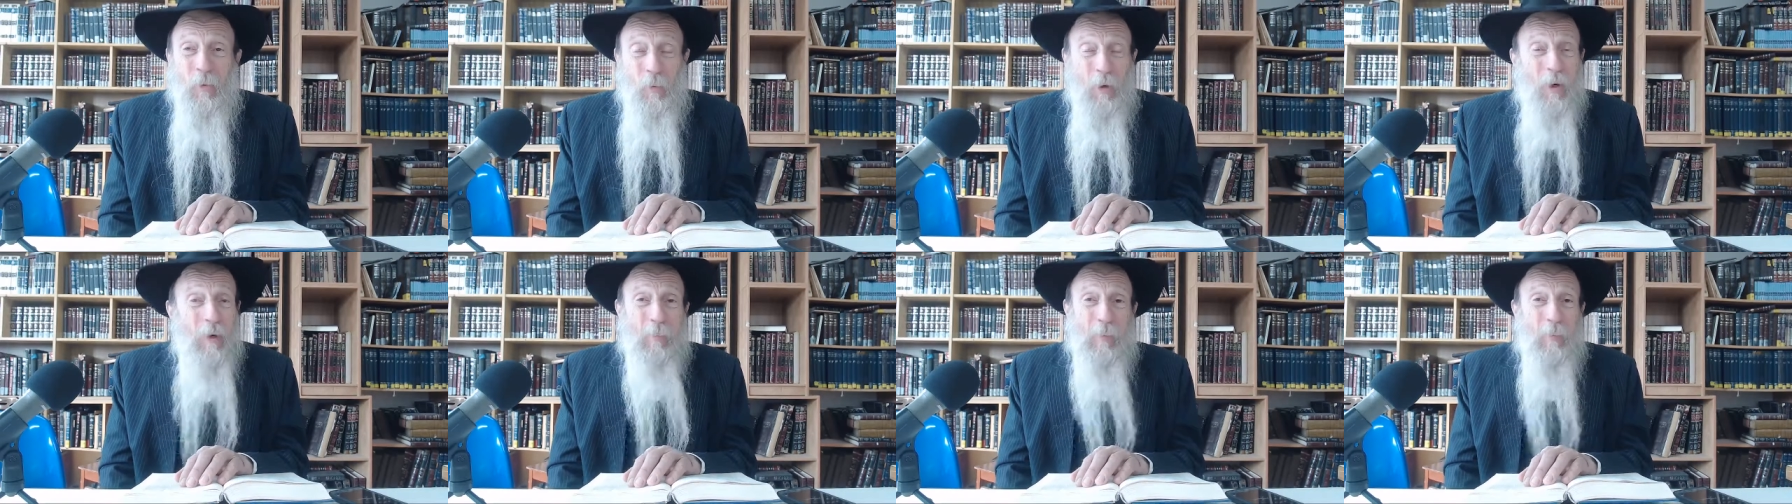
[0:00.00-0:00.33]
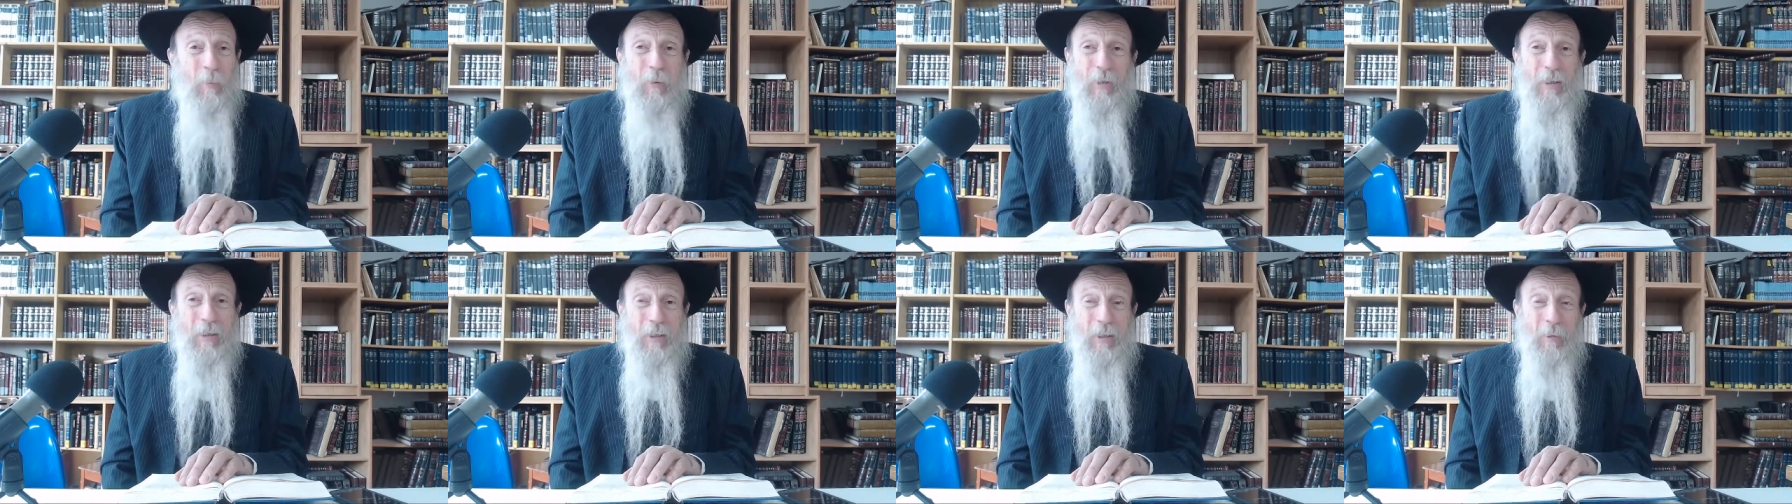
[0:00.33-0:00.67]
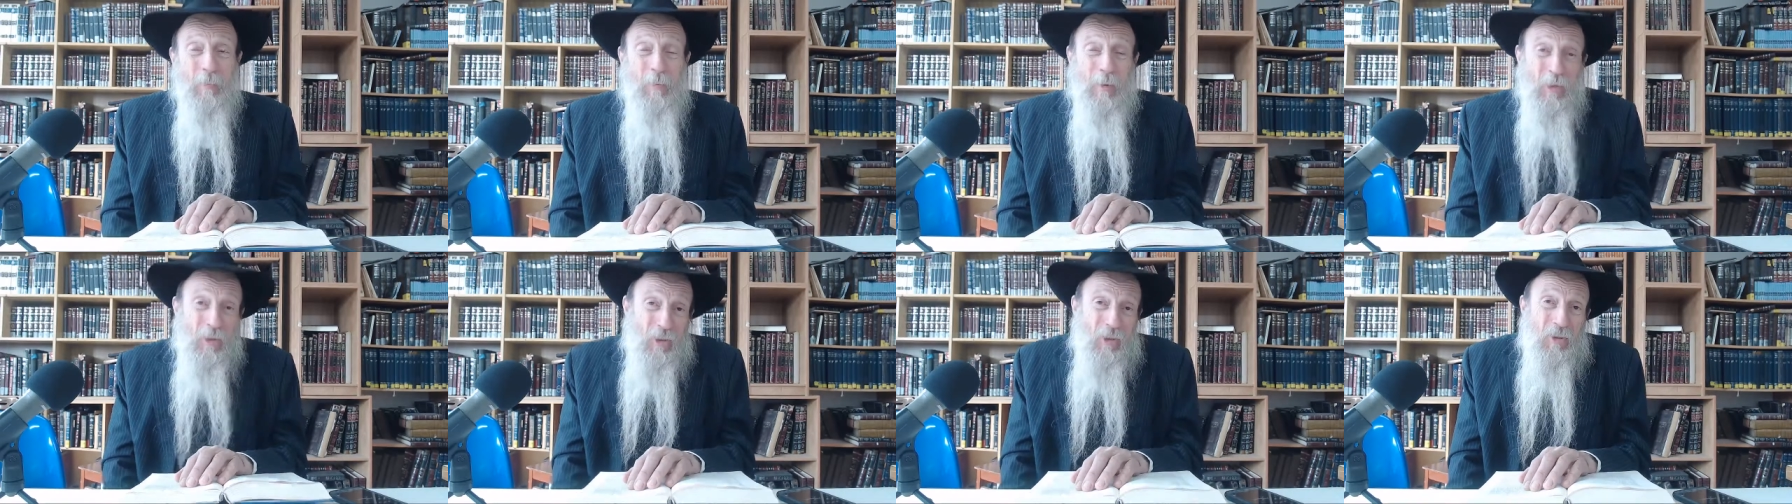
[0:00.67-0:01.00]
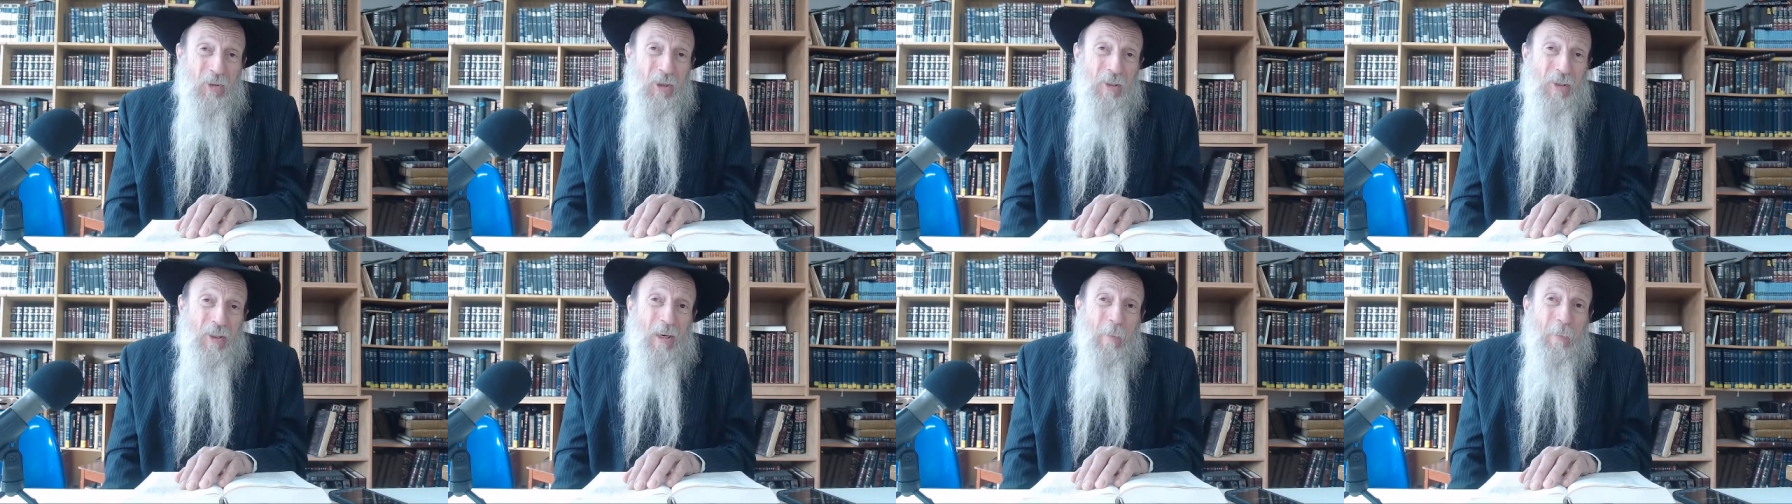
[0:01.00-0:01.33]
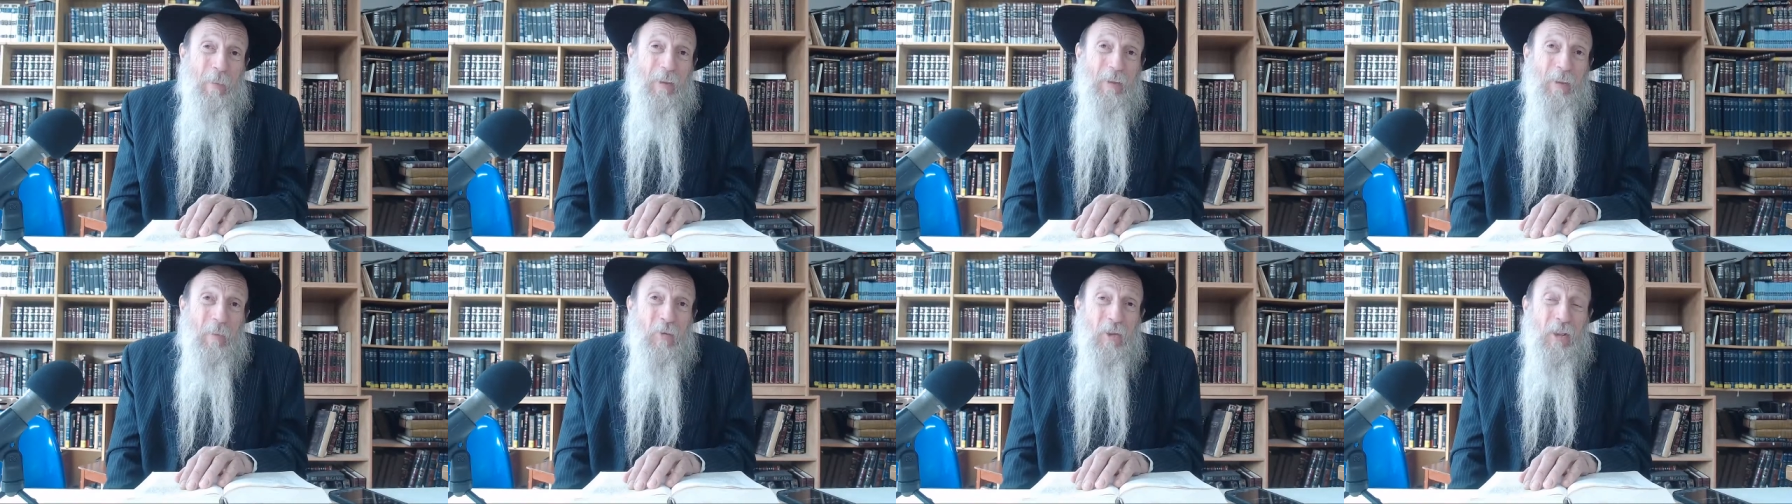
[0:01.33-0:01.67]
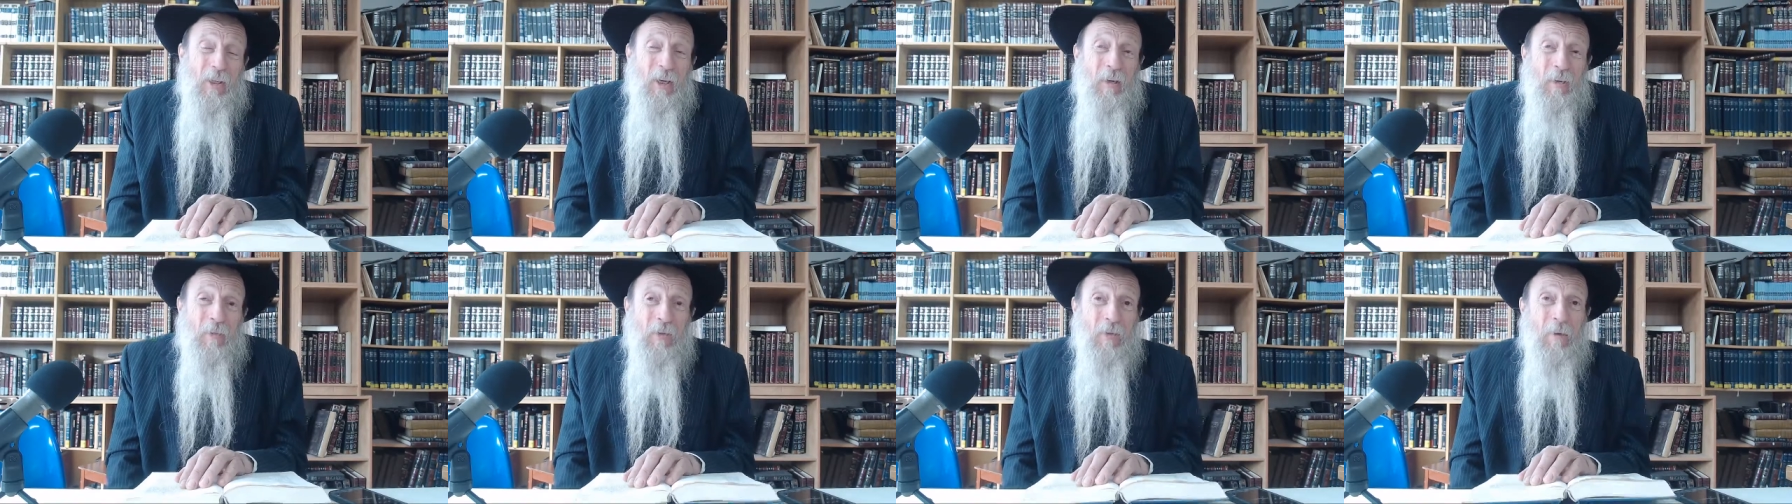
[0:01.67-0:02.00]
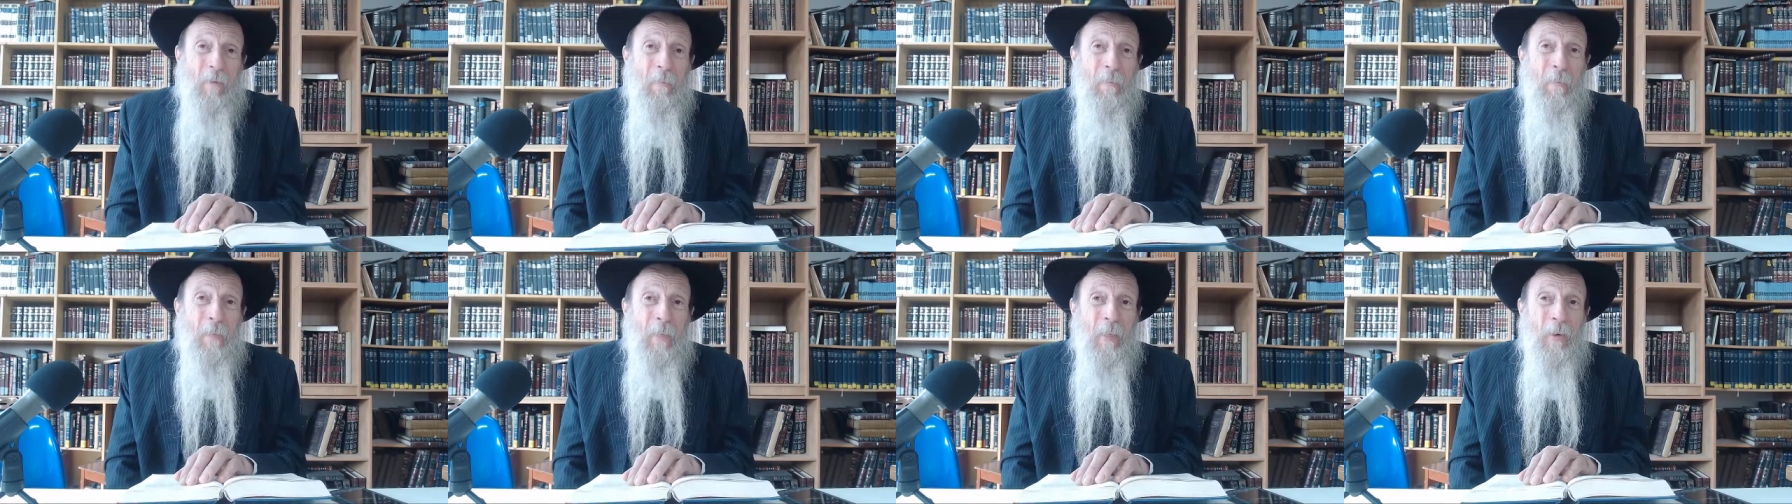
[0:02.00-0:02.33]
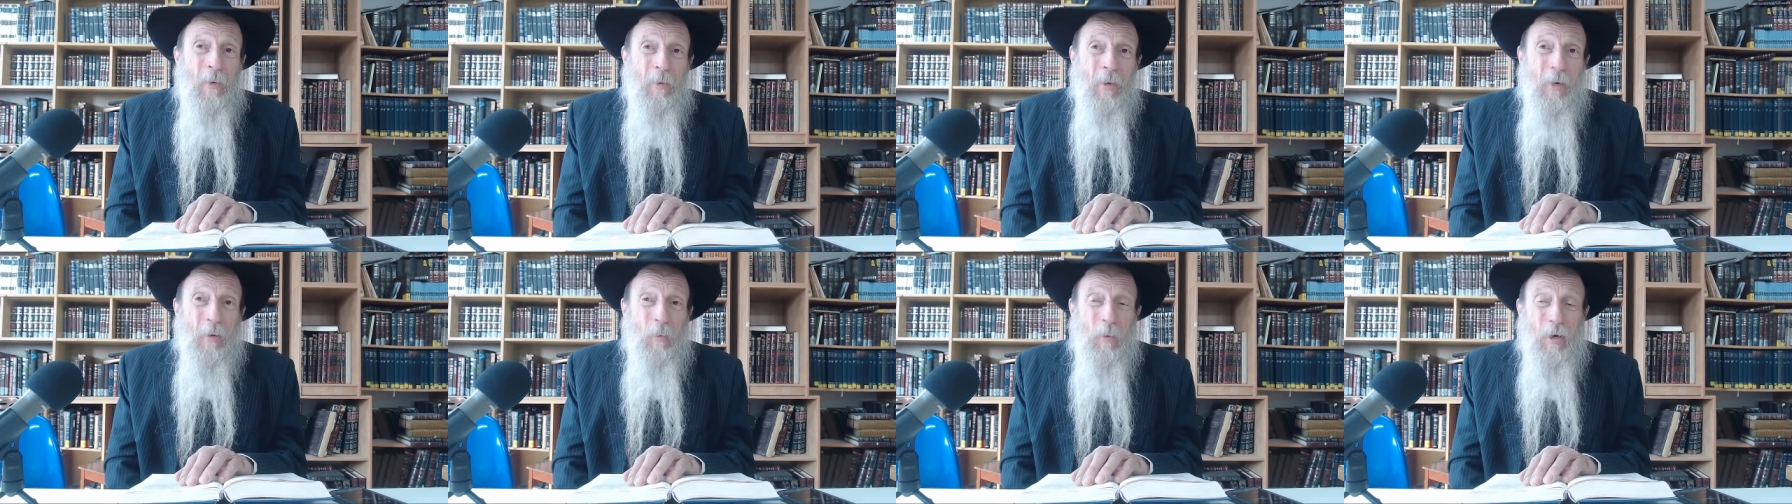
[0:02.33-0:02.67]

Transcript: Why do people get depressed? Because they think about themselves, right?